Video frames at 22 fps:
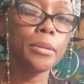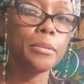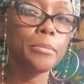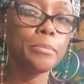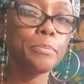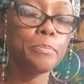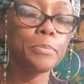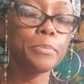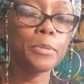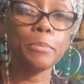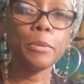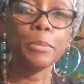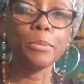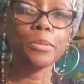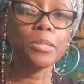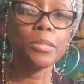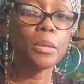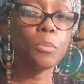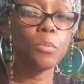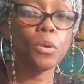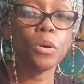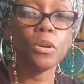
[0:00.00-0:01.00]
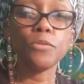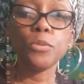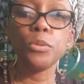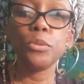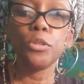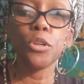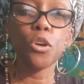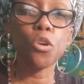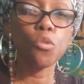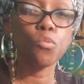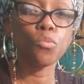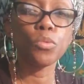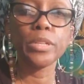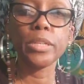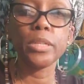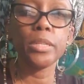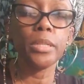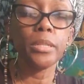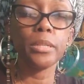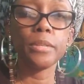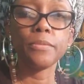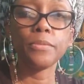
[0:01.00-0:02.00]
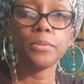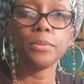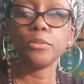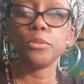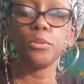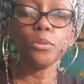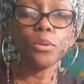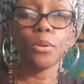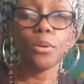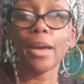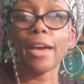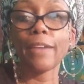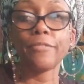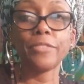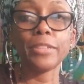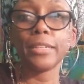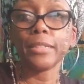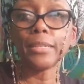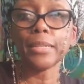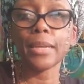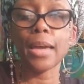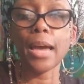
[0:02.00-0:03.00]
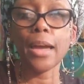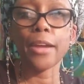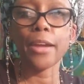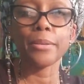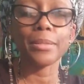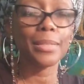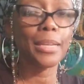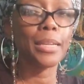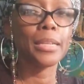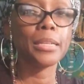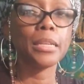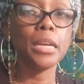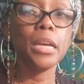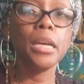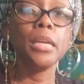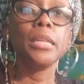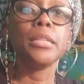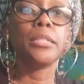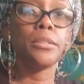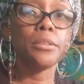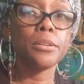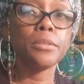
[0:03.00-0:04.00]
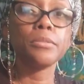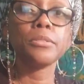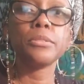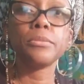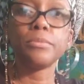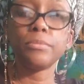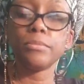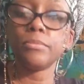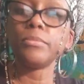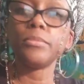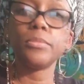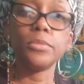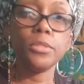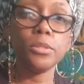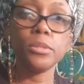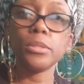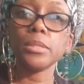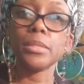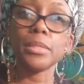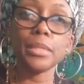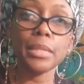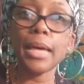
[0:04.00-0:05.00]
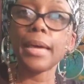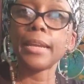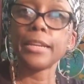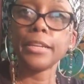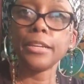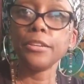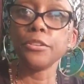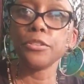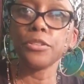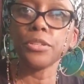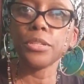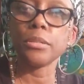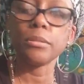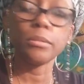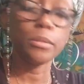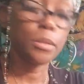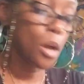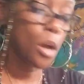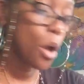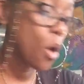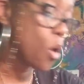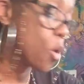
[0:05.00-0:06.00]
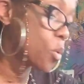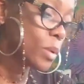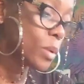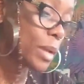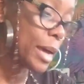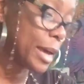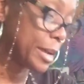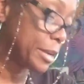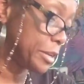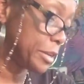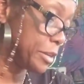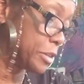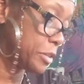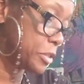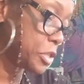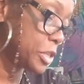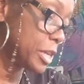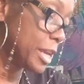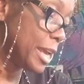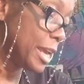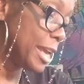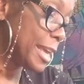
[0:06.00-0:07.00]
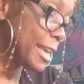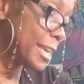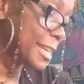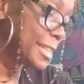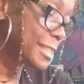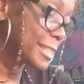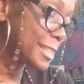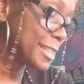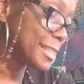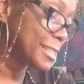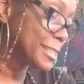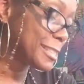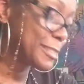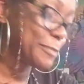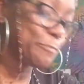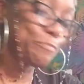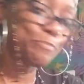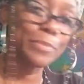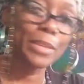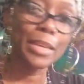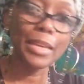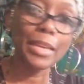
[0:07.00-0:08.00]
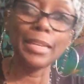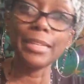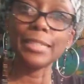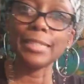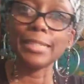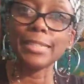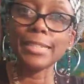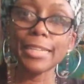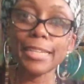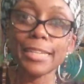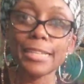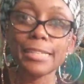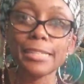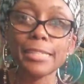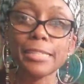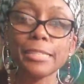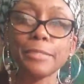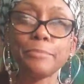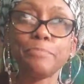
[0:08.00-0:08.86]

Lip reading: Some people say, well, if you don't read, if you don't have to get tired. It's like tarot uses a lot of energy, a whole lot of energy. It's an intense,